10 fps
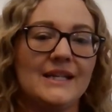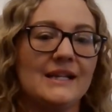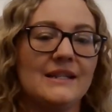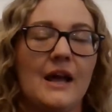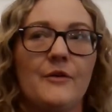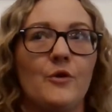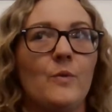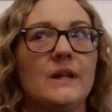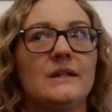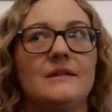And
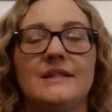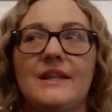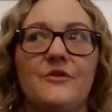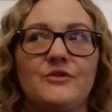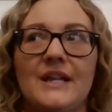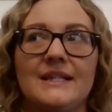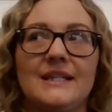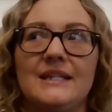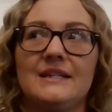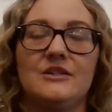this other test
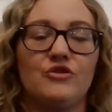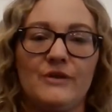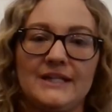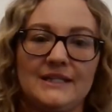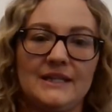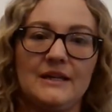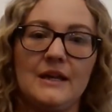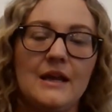they did to trace it